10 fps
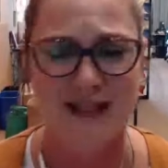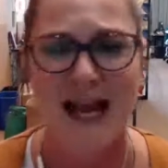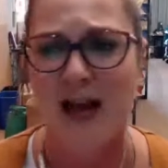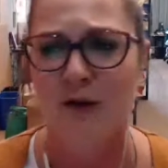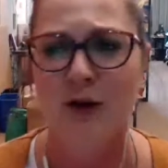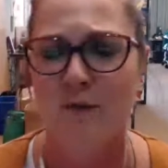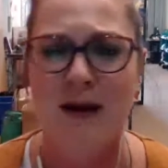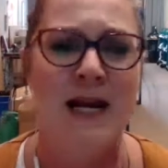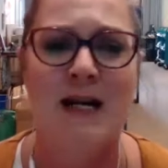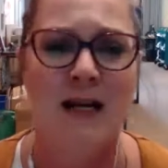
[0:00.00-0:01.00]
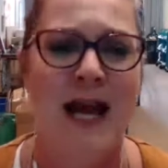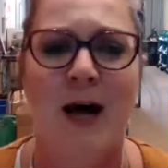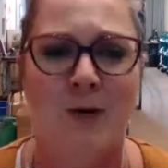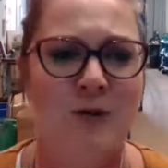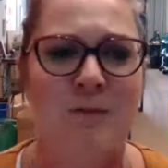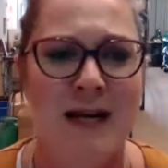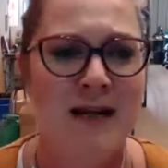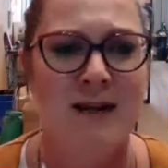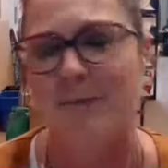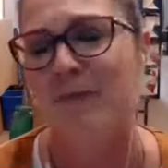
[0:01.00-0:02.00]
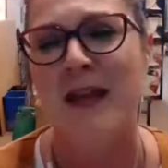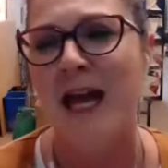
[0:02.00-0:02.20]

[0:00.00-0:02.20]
how they're made and how to make them.